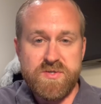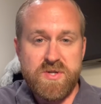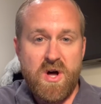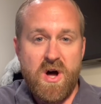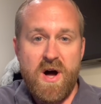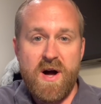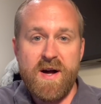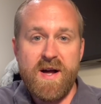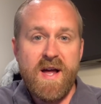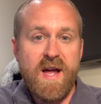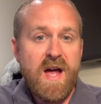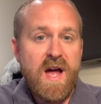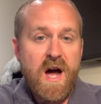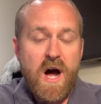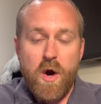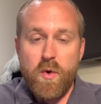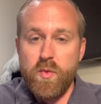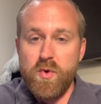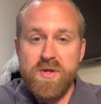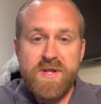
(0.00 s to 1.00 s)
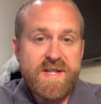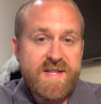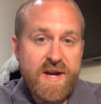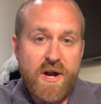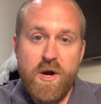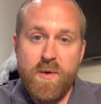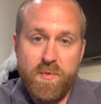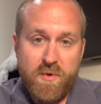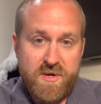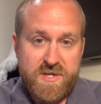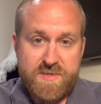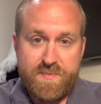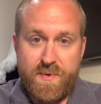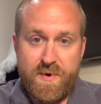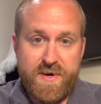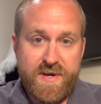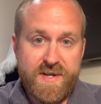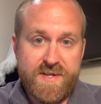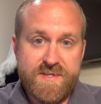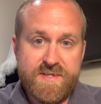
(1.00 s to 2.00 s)
long. A really terrible
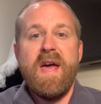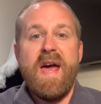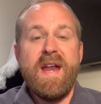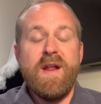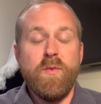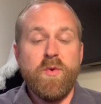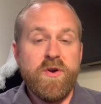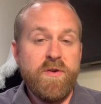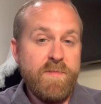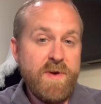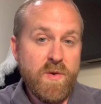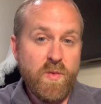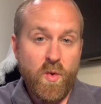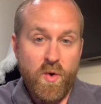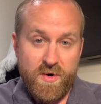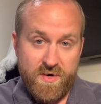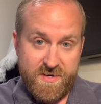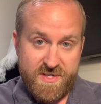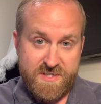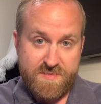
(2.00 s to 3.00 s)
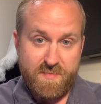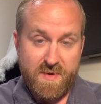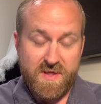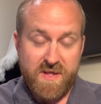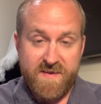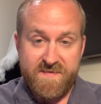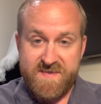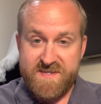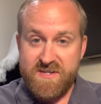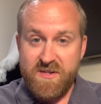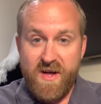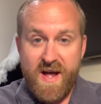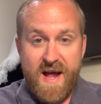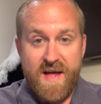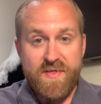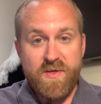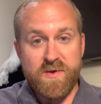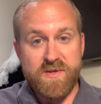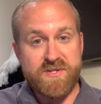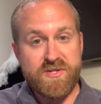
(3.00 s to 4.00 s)
experience. And it would have been worse, but Lyft still
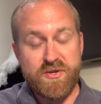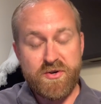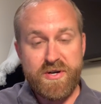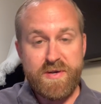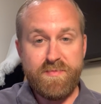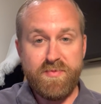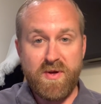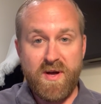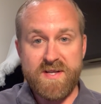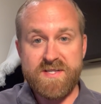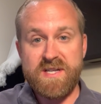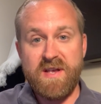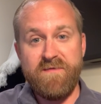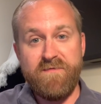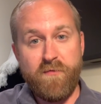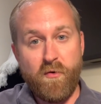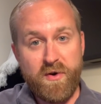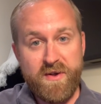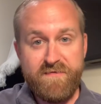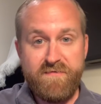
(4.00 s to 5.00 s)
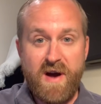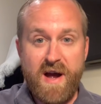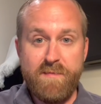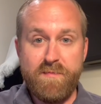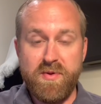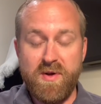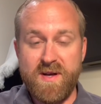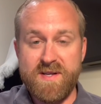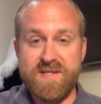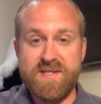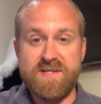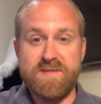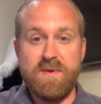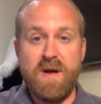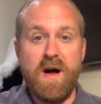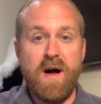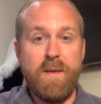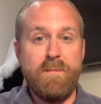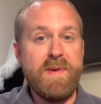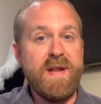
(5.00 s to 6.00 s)
had those 30+ and
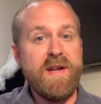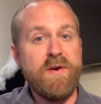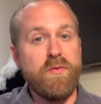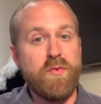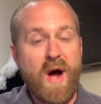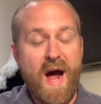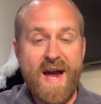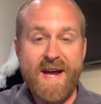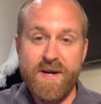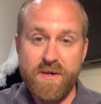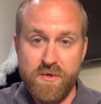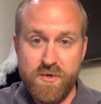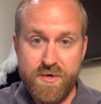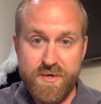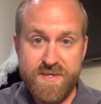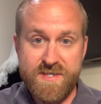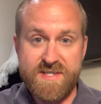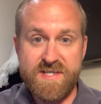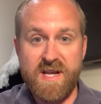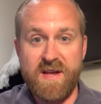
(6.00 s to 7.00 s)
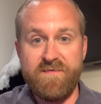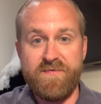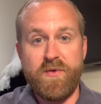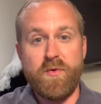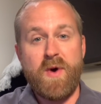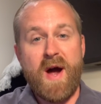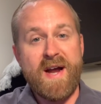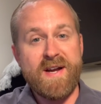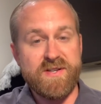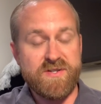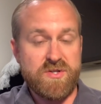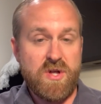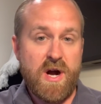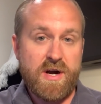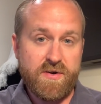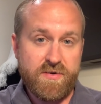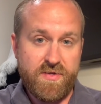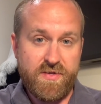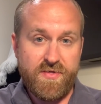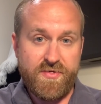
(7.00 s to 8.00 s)
45+ minute ride alerts. If the ride is
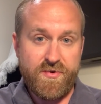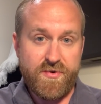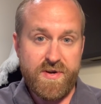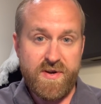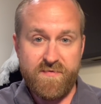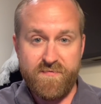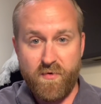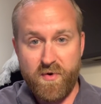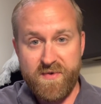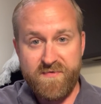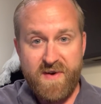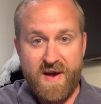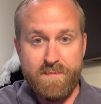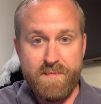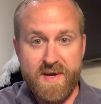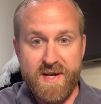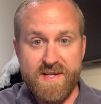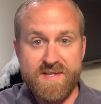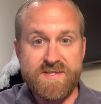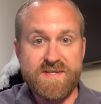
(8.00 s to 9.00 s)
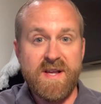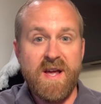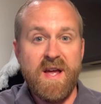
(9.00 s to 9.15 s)
longer than 30 or 45 minutes,